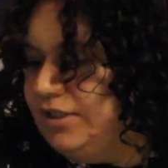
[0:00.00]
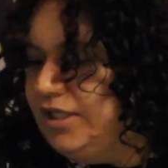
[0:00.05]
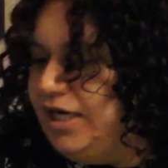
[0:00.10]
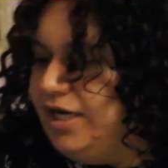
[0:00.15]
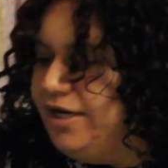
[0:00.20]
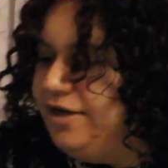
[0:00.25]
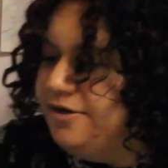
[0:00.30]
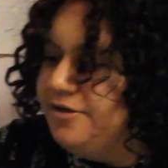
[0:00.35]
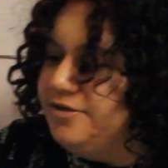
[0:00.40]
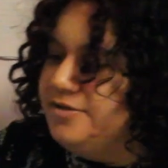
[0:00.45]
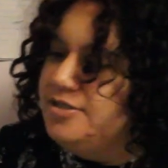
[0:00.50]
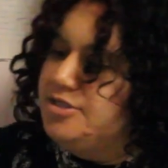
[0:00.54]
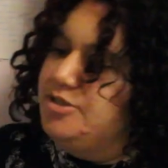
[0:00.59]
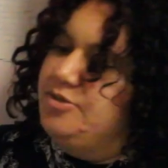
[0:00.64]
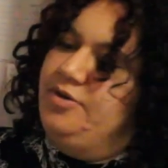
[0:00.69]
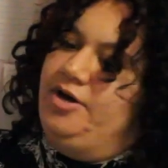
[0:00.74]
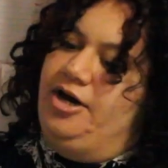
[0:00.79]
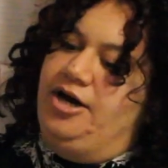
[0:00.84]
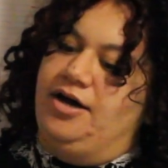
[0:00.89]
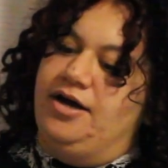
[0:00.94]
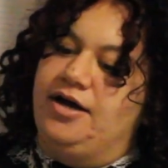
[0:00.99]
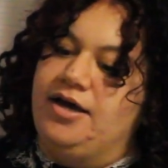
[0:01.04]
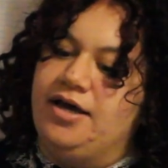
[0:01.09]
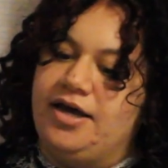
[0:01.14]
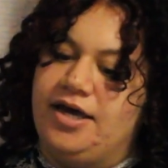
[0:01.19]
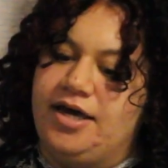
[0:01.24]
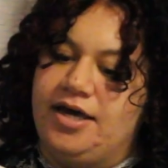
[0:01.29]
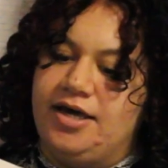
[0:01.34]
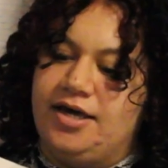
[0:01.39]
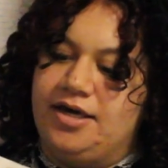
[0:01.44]
I also got
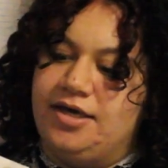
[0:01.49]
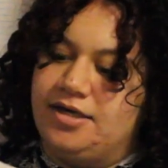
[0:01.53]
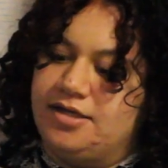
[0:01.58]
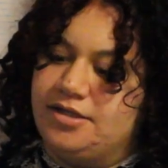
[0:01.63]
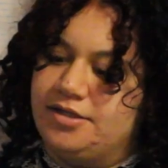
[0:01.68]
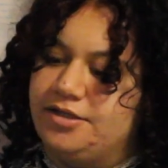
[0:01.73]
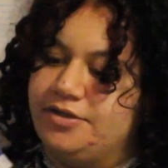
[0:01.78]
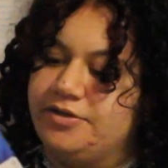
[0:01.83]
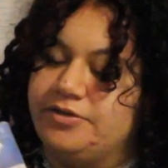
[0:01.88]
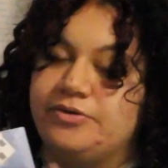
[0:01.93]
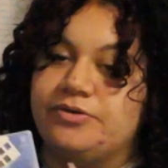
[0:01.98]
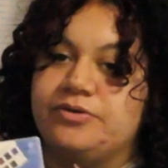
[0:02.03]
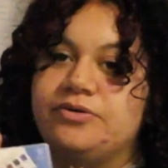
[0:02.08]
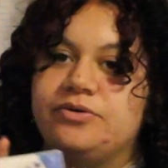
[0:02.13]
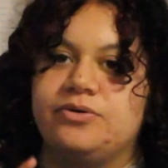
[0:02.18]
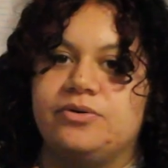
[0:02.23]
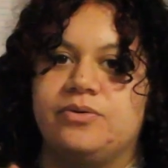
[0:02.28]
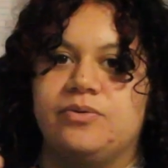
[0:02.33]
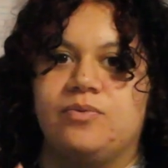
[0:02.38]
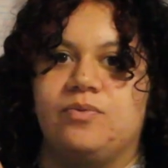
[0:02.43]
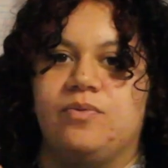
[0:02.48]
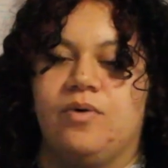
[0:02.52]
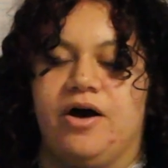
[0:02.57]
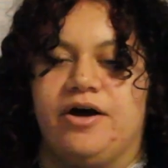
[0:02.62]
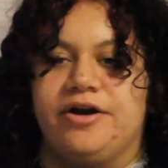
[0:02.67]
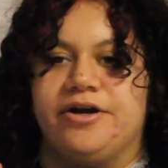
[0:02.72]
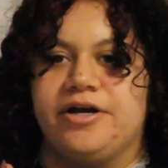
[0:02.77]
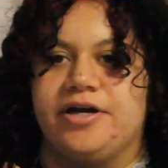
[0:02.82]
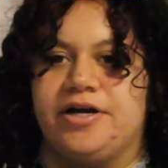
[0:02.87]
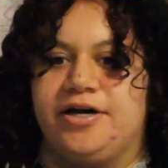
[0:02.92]
a little
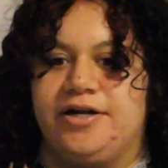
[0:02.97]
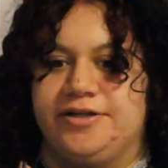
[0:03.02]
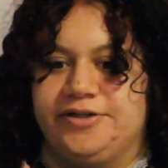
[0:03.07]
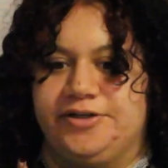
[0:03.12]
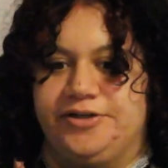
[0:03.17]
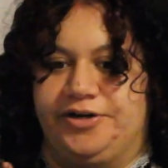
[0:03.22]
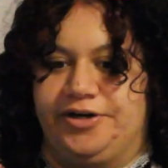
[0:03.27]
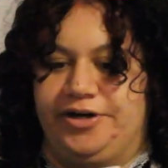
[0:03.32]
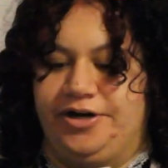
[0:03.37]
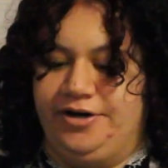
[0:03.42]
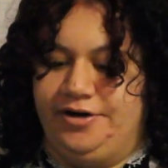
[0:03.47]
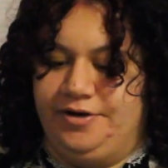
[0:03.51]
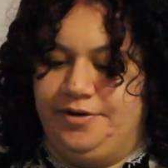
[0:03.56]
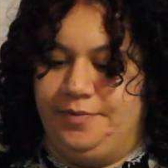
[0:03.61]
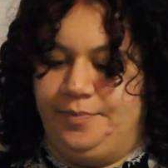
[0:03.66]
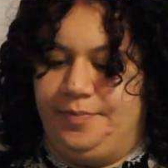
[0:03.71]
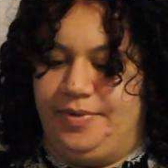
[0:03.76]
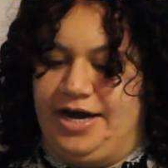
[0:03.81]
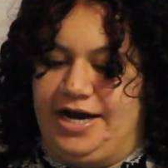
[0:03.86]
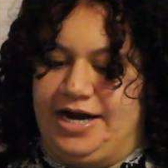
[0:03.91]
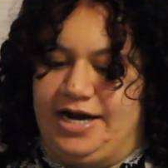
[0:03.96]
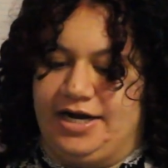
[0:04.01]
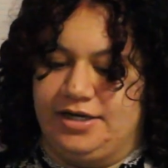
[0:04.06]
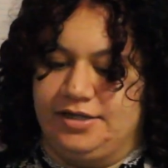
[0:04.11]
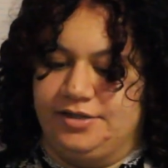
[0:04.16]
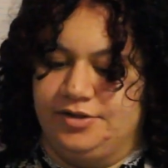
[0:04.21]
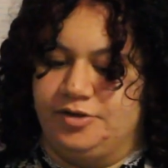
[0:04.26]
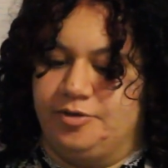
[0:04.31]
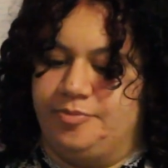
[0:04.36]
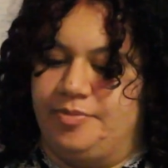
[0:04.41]
watercolor pack, a
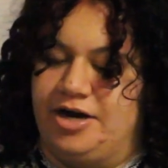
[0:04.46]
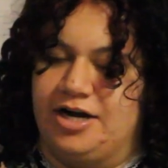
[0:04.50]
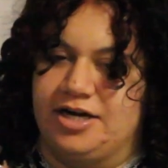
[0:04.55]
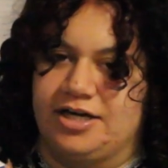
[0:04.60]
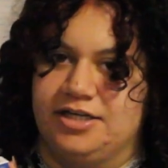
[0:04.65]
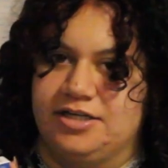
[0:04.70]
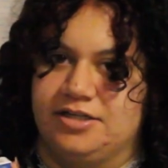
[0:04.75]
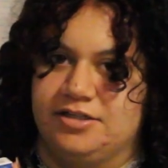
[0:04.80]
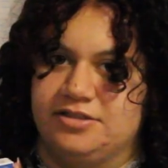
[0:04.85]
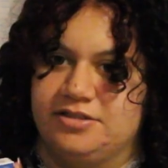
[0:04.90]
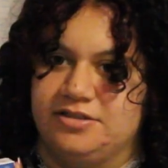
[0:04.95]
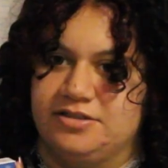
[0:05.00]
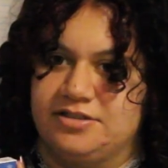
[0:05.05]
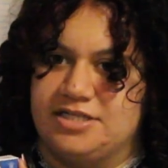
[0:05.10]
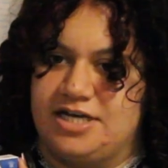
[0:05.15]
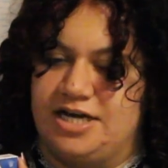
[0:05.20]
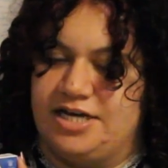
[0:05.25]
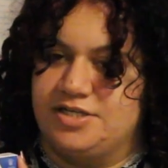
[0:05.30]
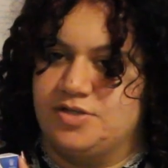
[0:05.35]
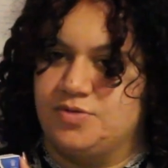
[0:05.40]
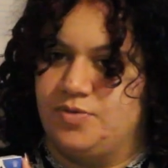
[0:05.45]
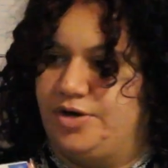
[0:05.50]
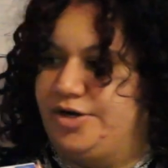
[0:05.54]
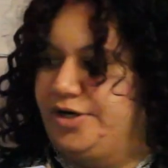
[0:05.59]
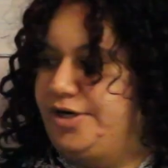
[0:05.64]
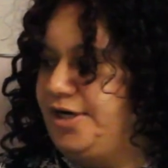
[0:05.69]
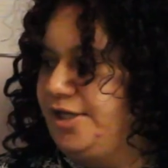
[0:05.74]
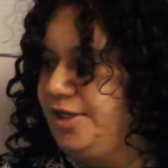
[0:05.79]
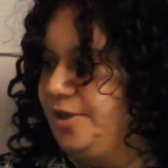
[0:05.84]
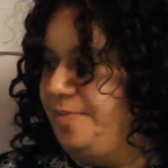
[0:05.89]
little pocket-sized
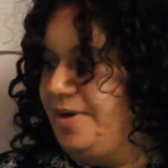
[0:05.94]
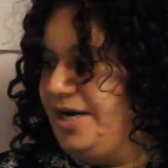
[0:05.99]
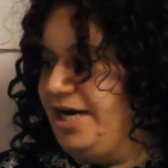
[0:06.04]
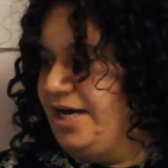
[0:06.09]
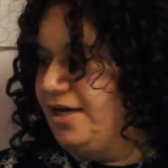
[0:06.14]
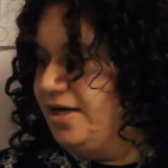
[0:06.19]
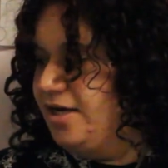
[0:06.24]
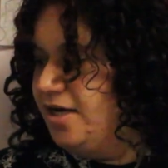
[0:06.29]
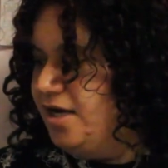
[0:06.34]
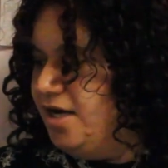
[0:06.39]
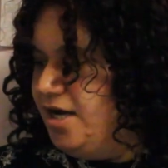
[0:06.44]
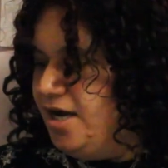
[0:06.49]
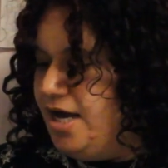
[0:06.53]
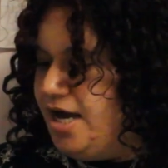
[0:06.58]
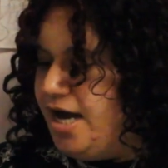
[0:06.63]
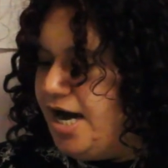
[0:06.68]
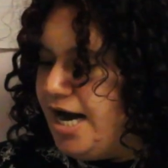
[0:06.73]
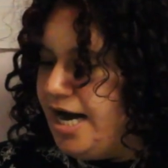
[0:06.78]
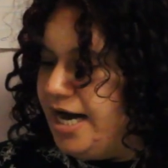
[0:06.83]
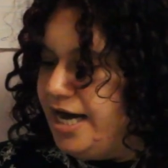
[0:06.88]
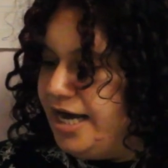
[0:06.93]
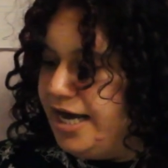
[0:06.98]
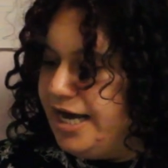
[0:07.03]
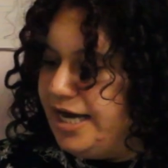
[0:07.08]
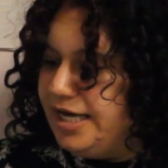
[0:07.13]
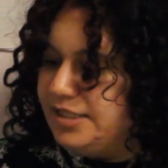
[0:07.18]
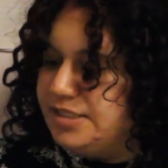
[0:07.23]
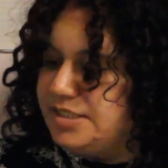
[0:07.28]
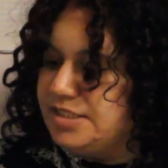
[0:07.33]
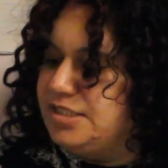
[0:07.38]
watercolor pack. I
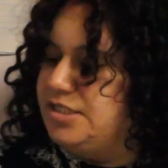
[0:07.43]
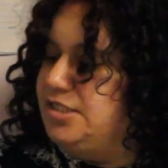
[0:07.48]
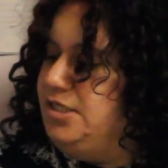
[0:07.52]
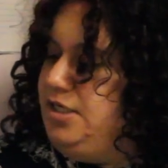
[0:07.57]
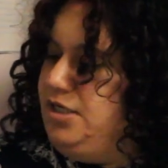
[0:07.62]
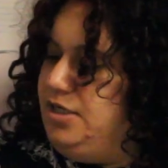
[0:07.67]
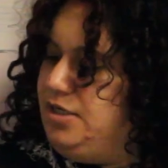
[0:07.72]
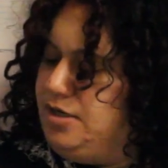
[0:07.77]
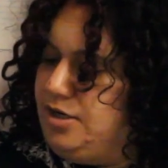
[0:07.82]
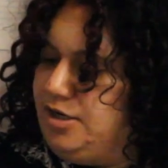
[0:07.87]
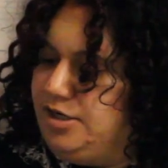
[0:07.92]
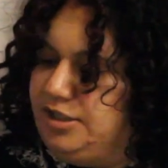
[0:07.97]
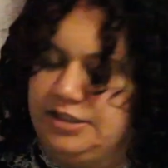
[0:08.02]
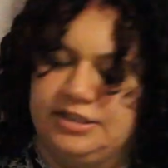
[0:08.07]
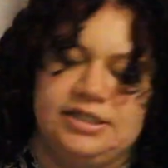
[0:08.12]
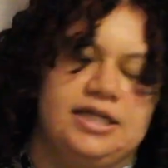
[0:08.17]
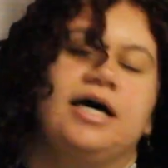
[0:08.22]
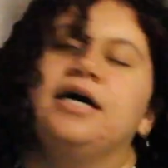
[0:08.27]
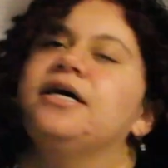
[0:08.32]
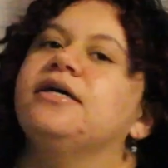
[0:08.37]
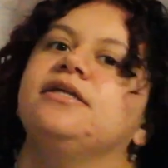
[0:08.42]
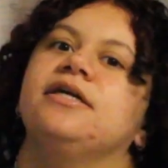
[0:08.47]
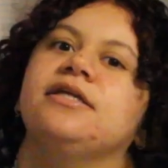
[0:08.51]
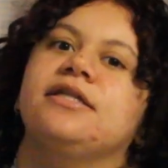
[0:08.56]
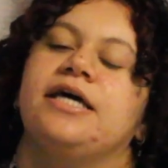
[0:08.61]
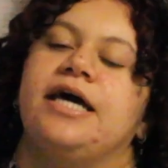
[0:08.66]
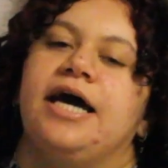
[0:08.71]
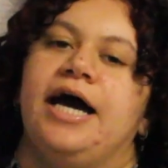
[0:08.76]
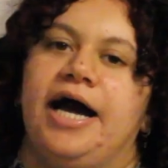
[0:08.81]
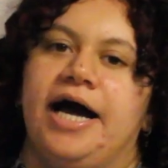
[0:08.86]
had seen online that
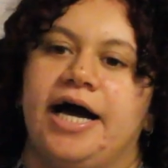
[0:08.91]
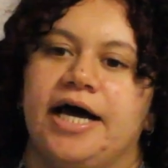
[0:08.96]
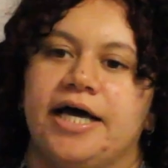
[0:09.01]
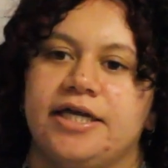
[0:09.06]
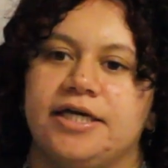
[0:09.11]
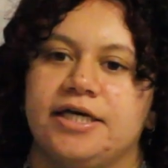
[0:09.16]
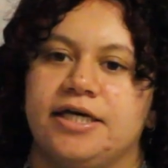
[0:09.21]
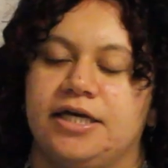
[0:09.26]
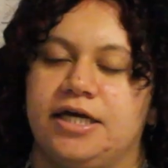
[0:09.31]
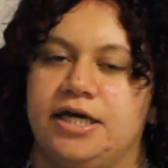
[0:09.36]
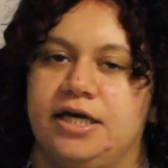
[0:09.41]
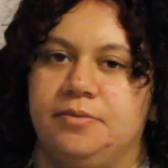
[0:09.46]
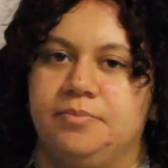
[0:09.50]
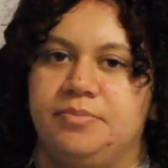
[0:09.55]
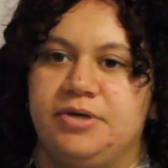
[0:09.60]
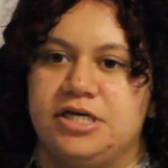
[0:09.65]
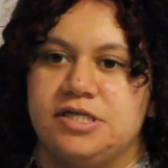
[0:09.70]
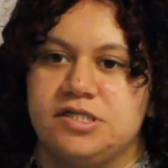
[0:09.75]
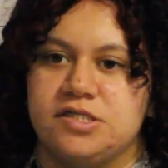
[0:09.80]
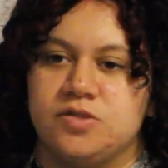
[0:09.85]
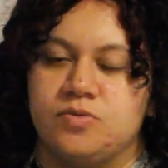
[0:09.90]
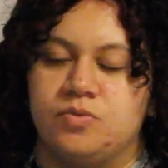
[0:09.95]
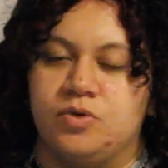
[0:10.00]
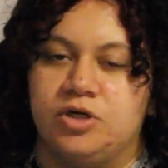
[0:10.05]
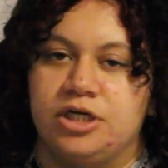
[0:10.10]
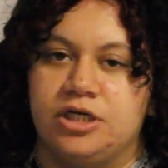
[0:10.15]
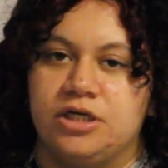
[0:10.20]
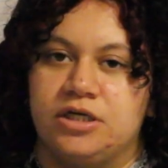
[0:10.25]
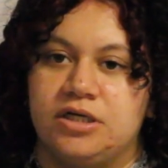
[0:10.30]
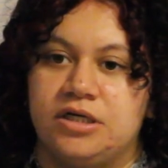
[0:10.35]
they had an 8-piece
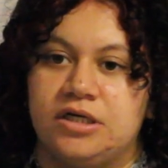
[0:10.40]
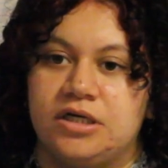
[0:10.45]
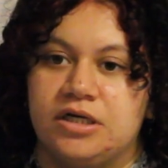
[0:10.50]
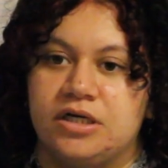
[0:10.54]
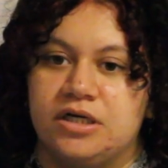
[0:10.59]
one,